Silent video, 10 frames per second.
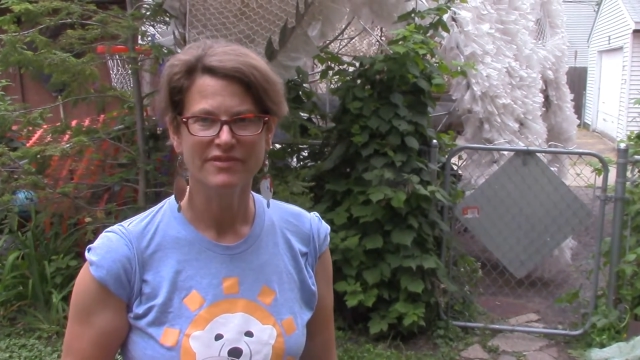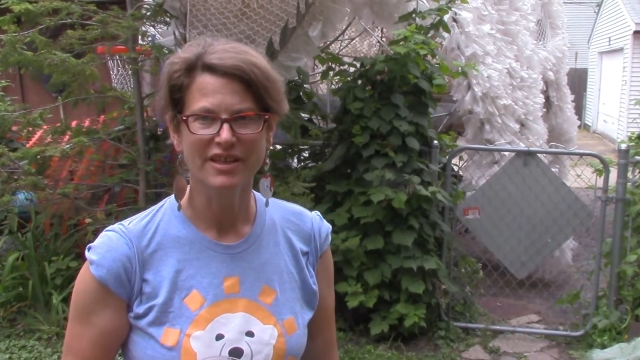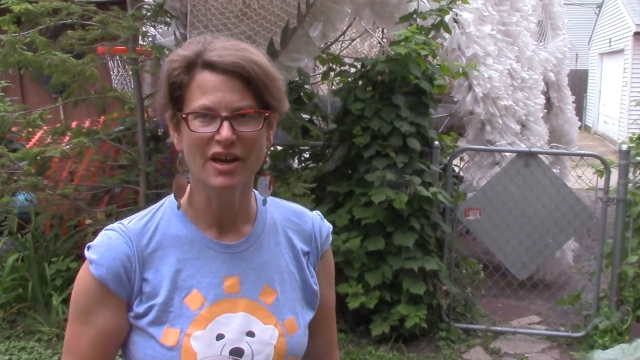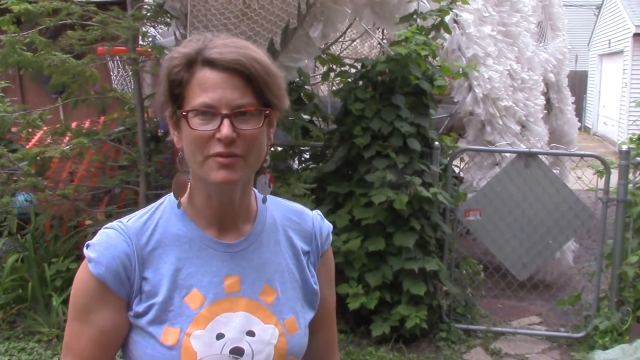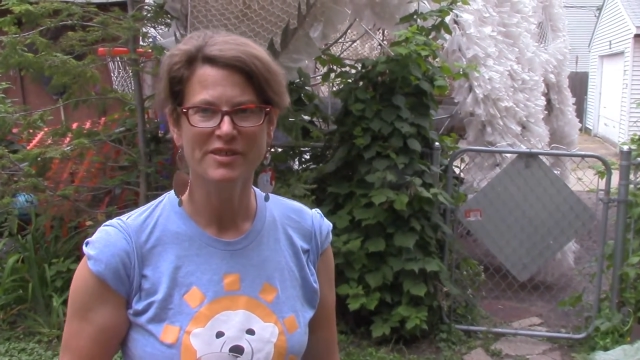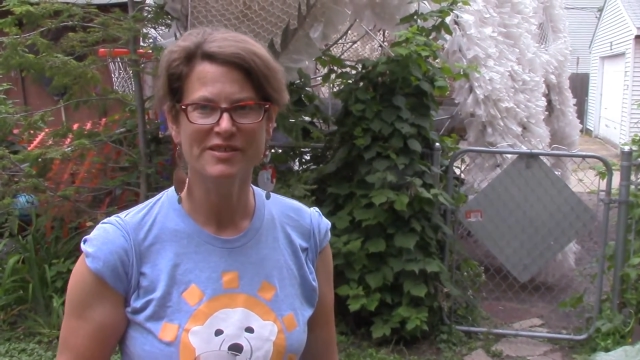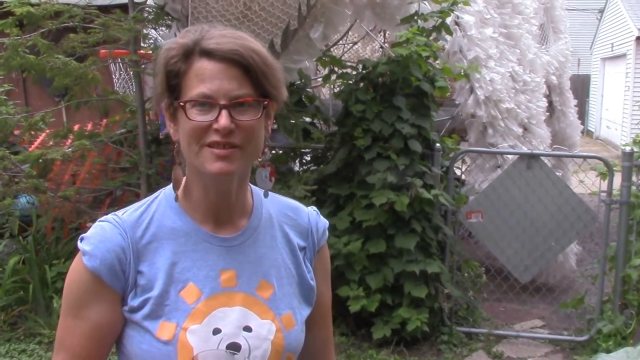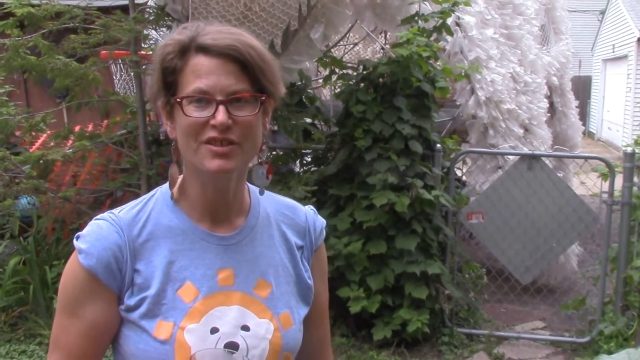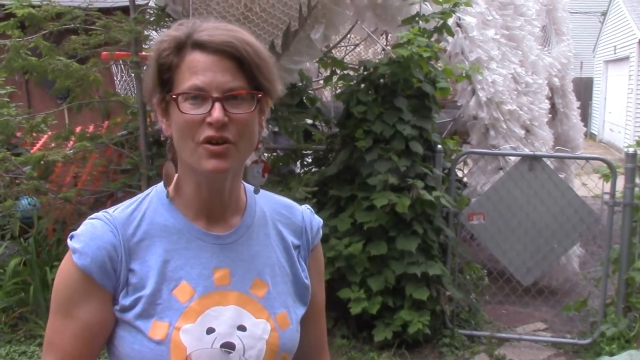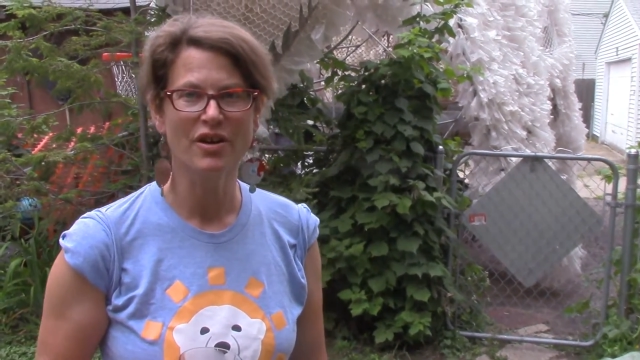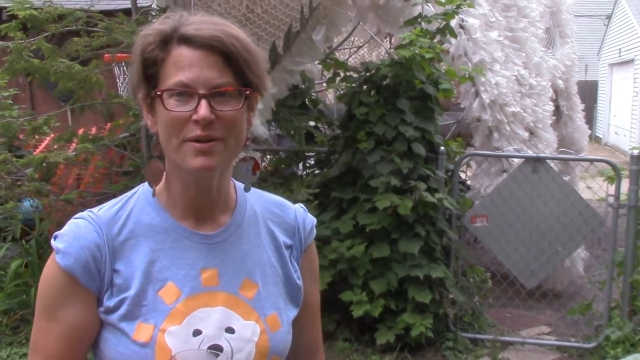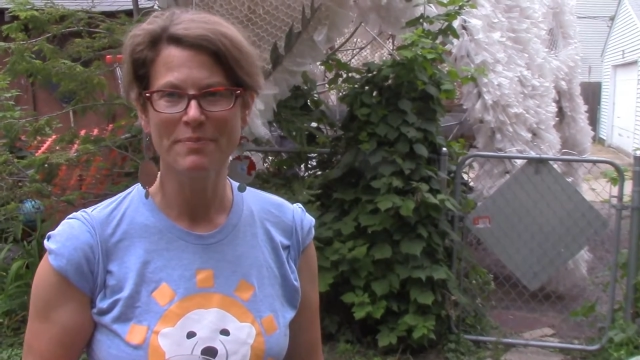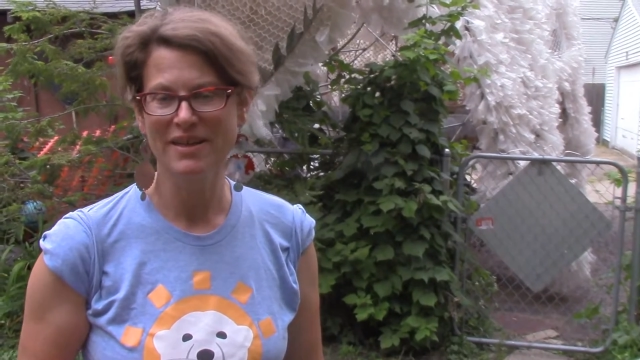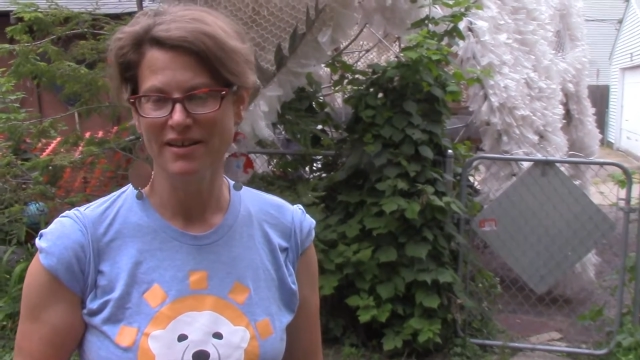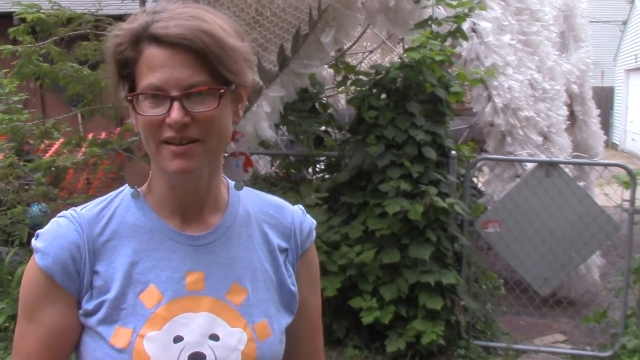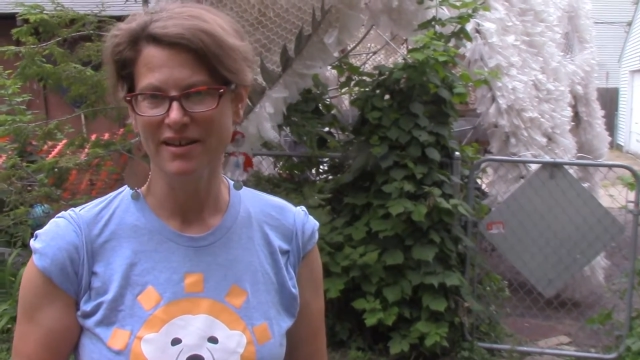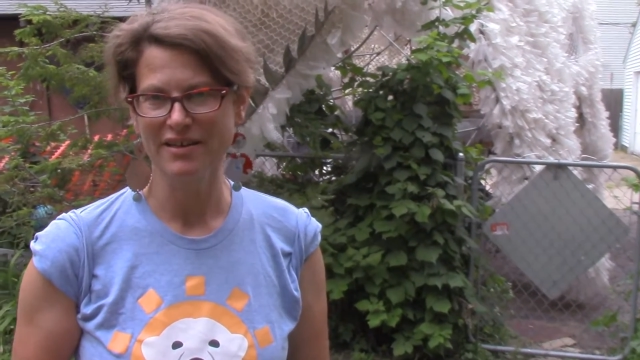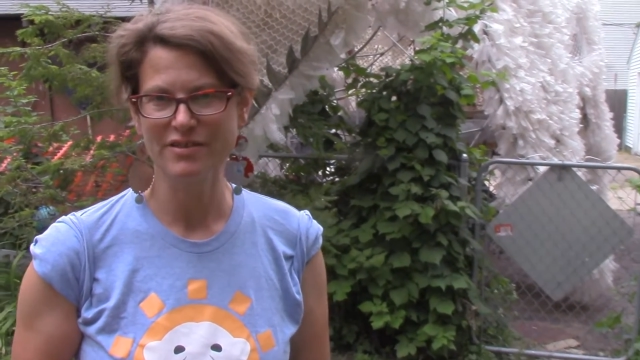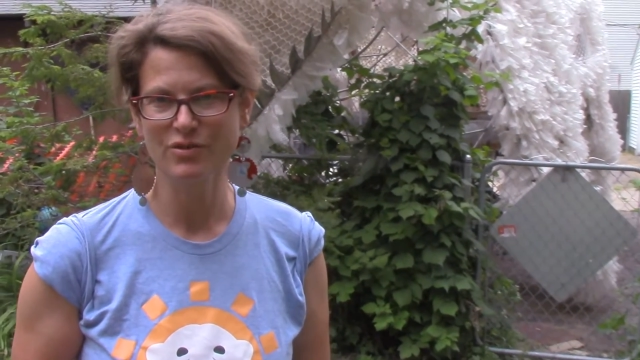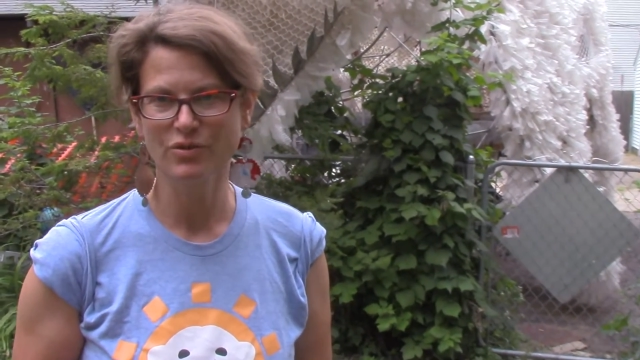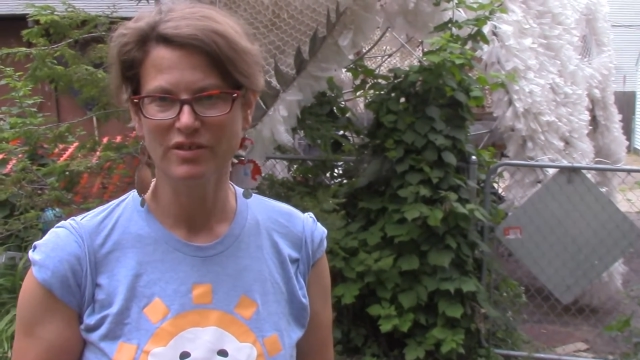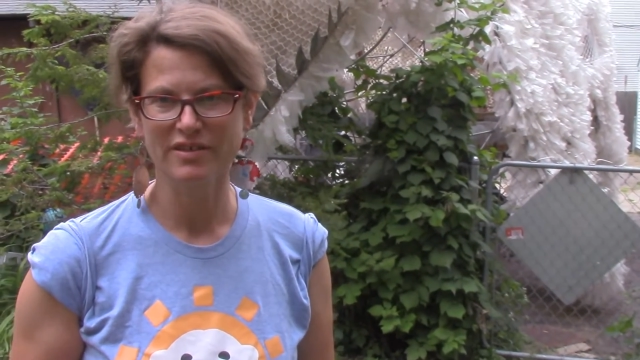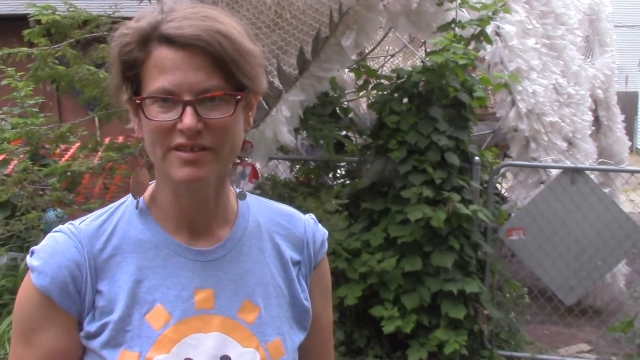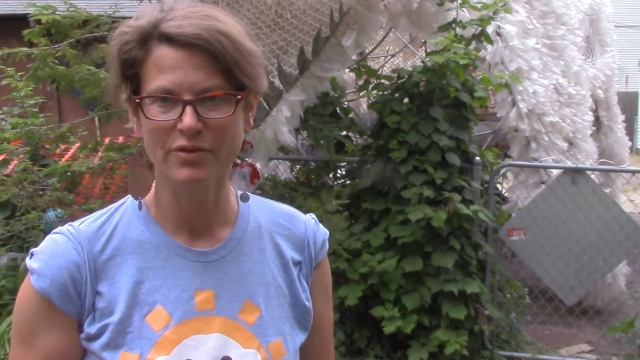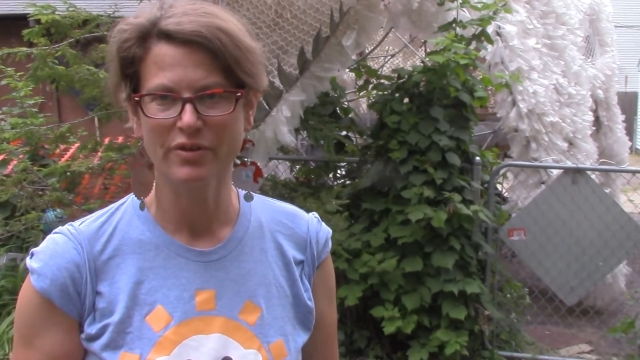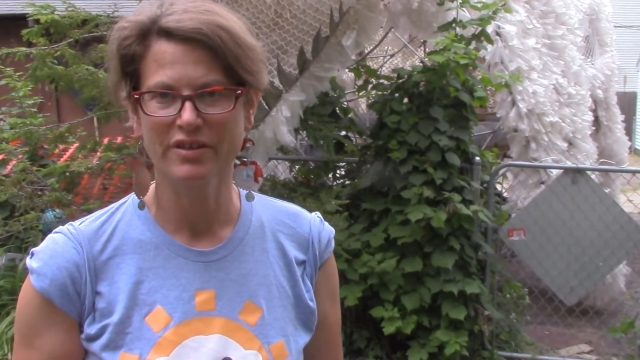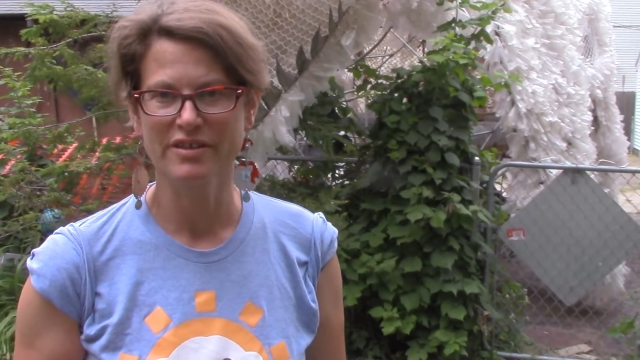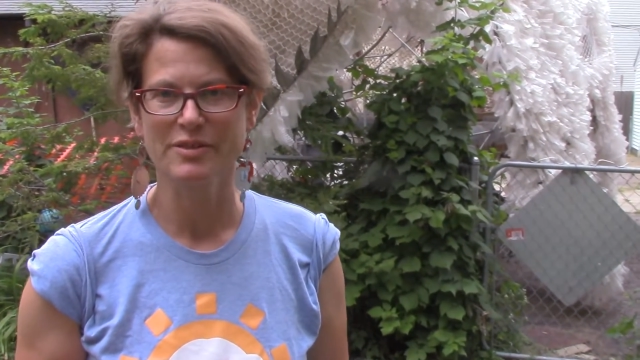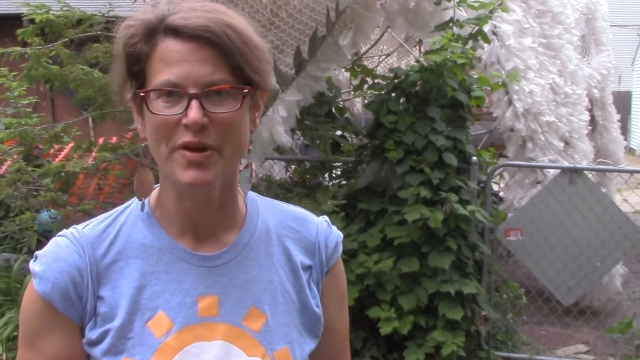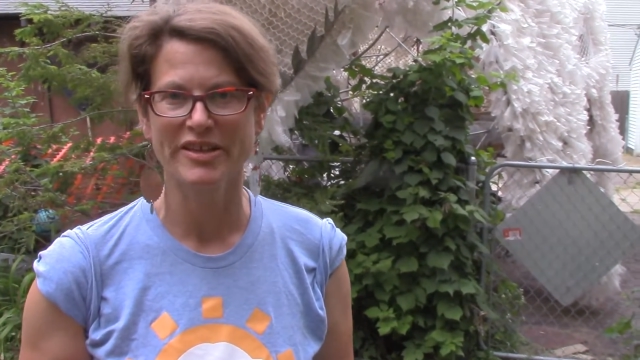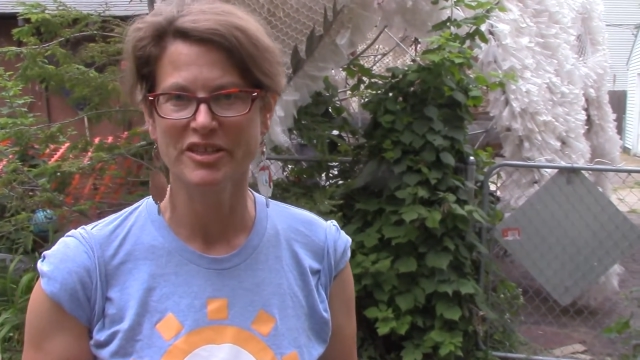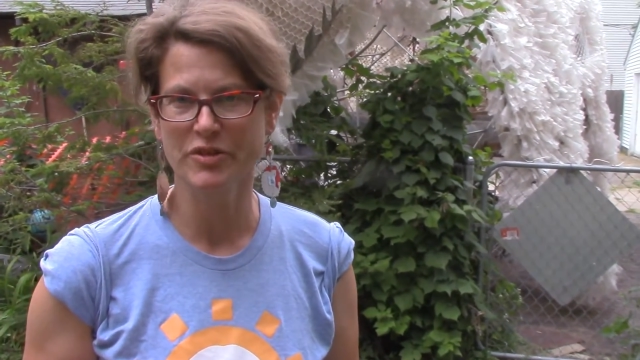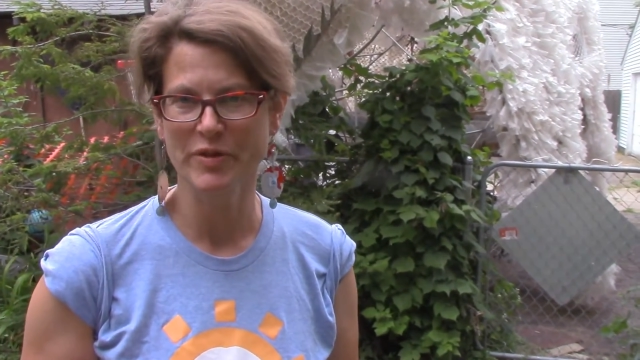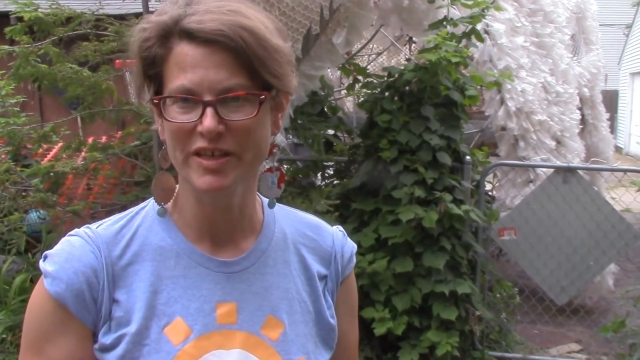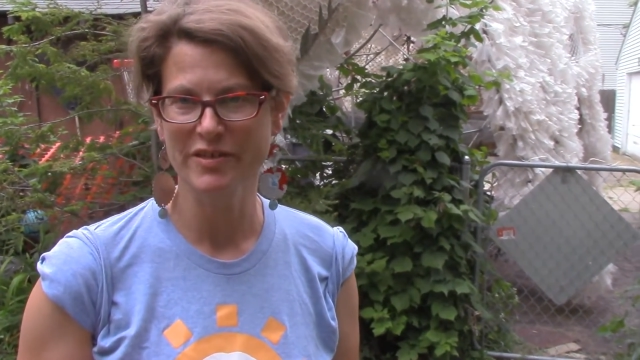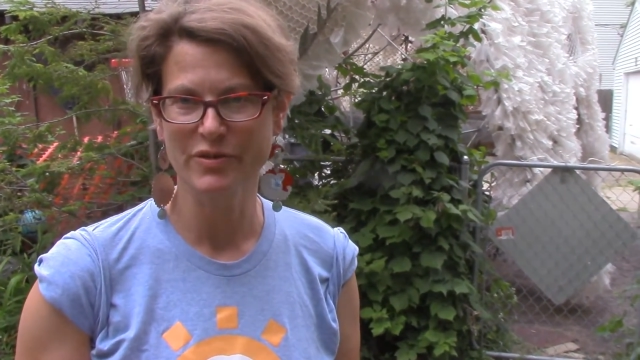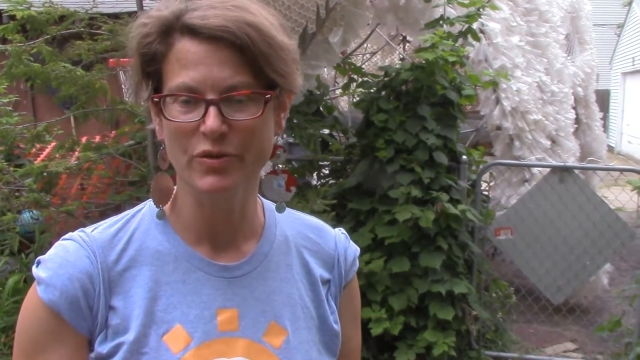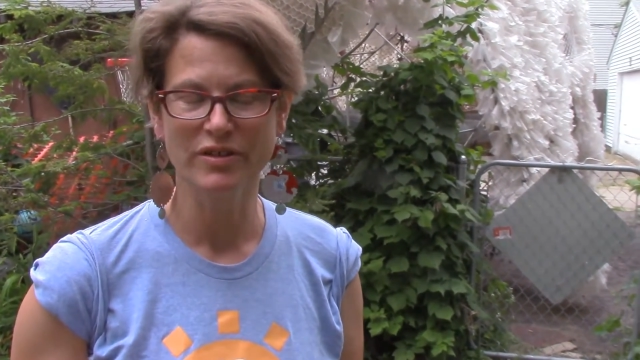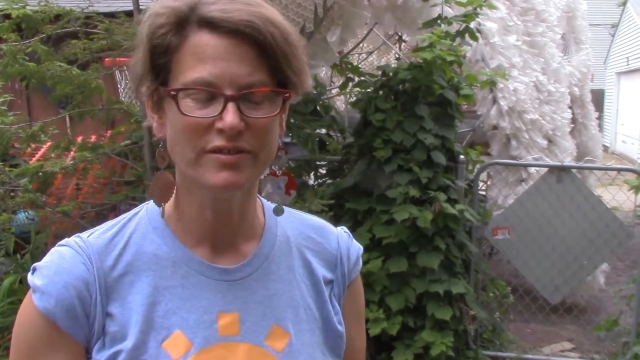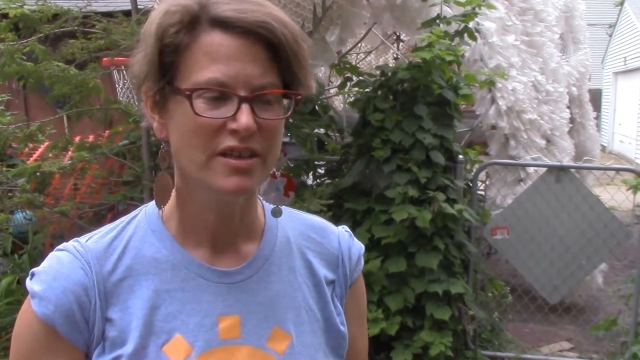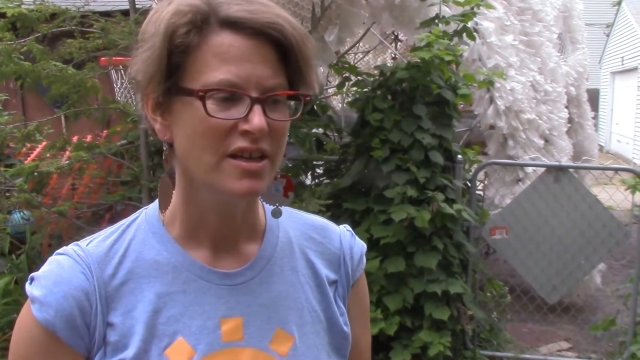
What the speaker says: They call me Senora Mina at school because I work at a Spanish-speaking school.